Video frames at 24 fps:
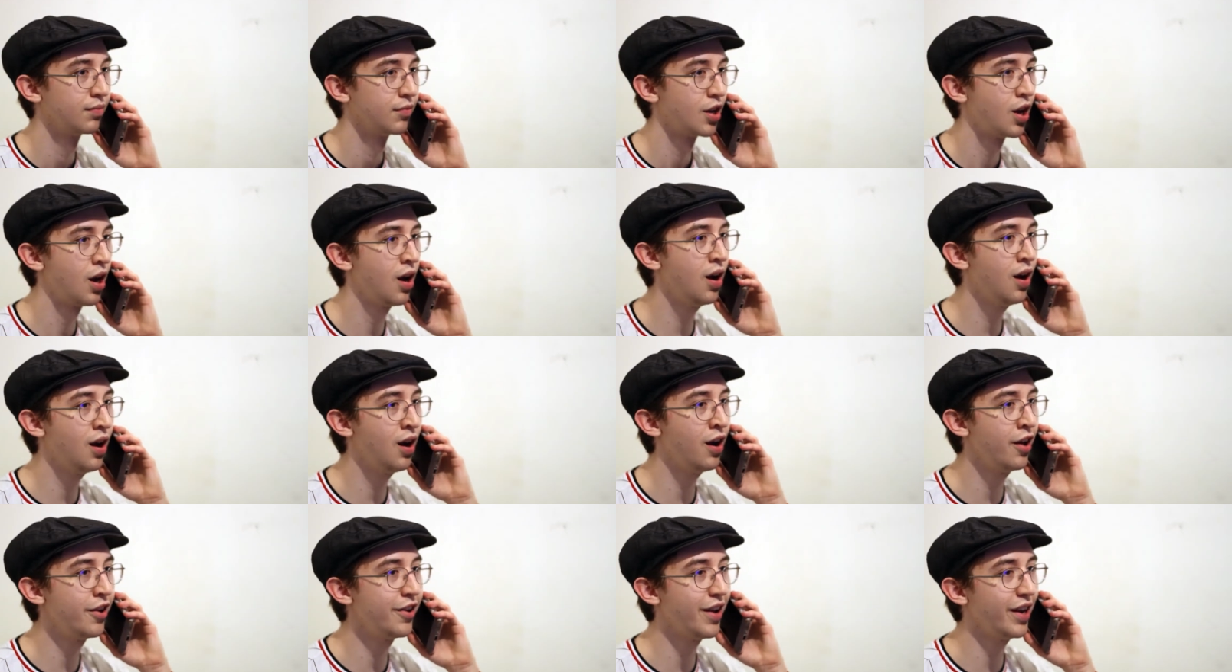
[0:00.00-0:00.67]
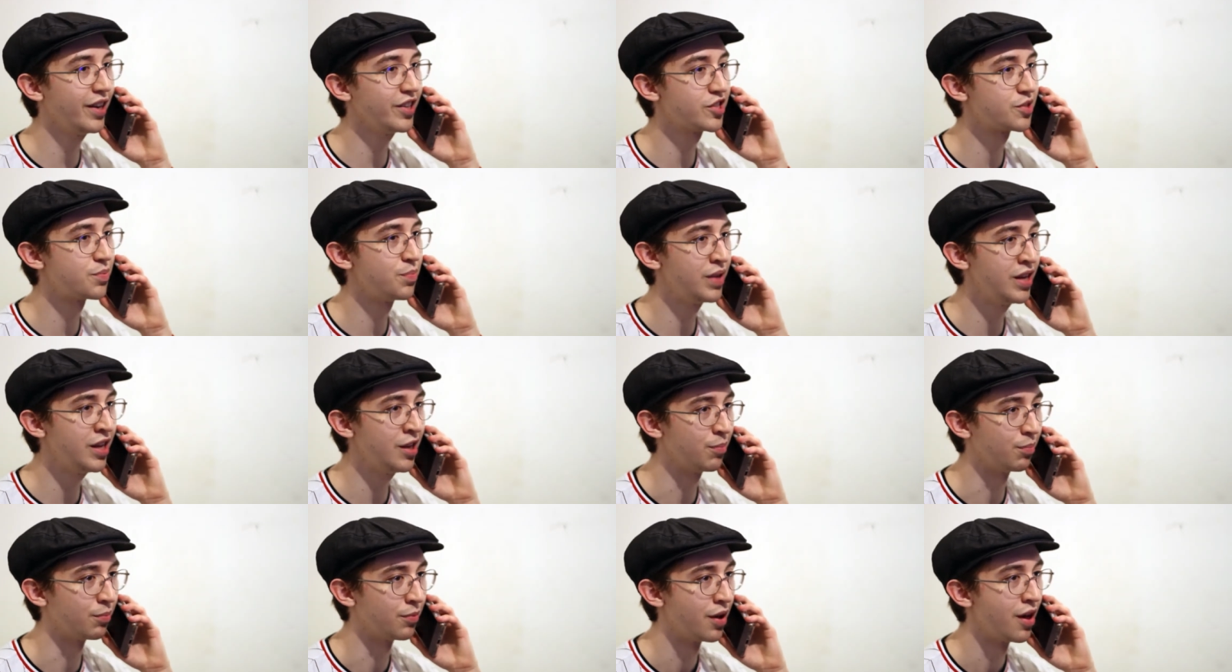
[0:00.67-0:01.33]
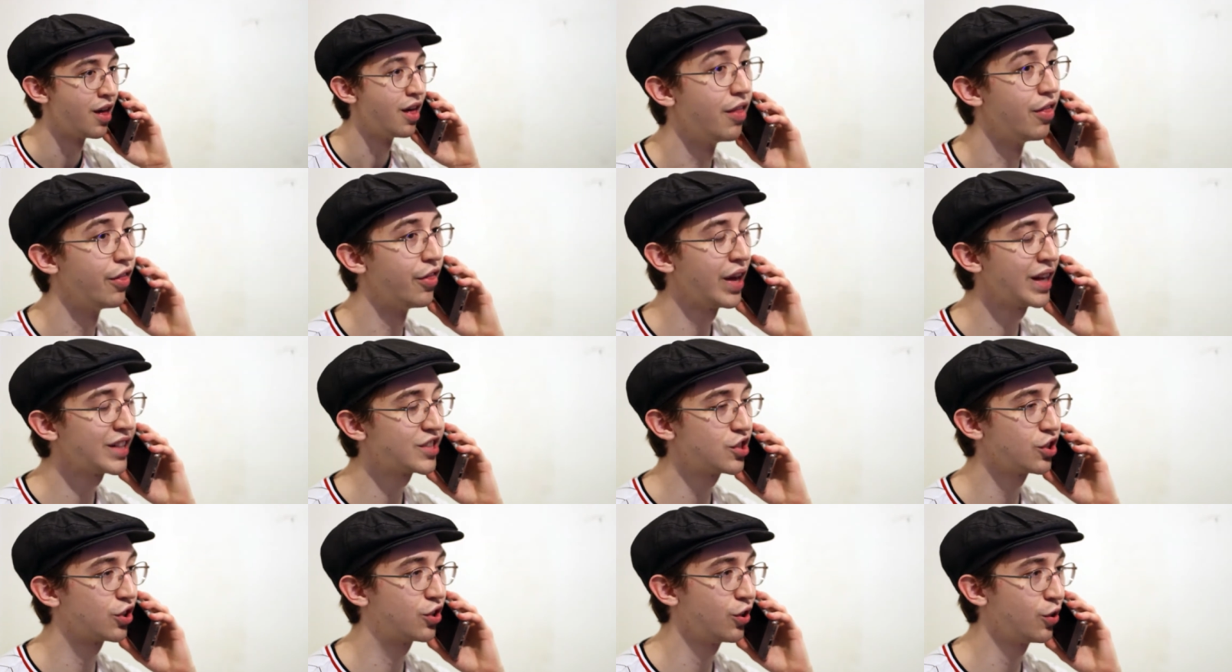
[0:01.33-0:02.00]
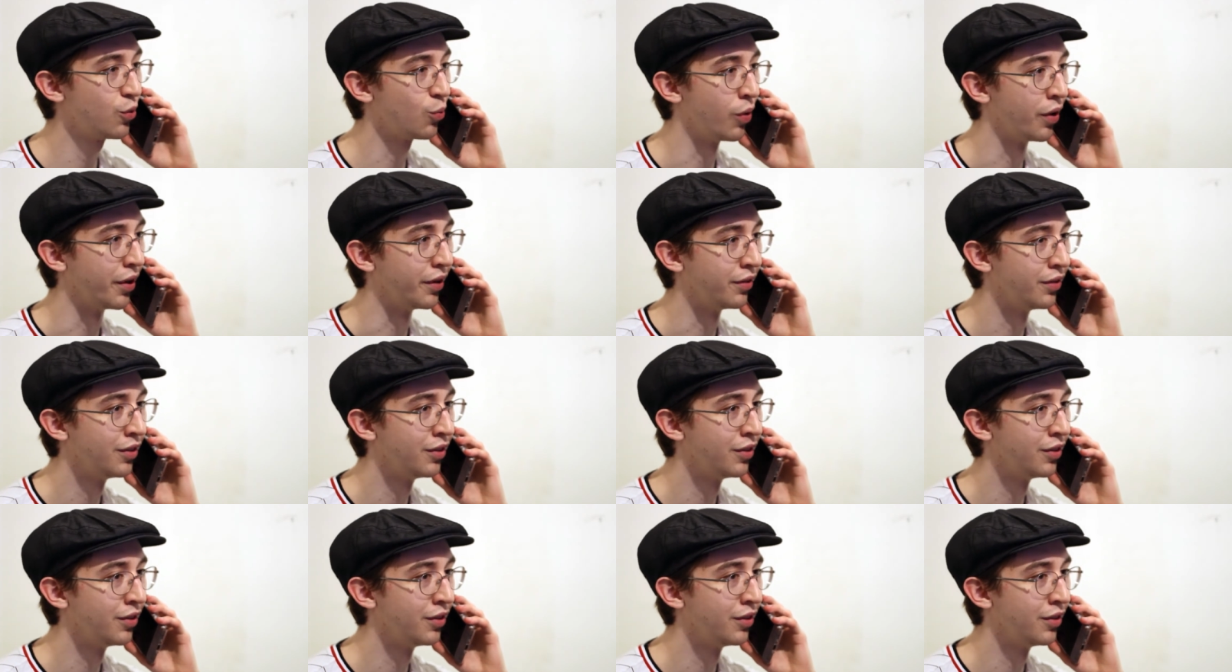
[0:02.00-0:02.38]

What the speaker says: Haha, nice meme. That's a good one.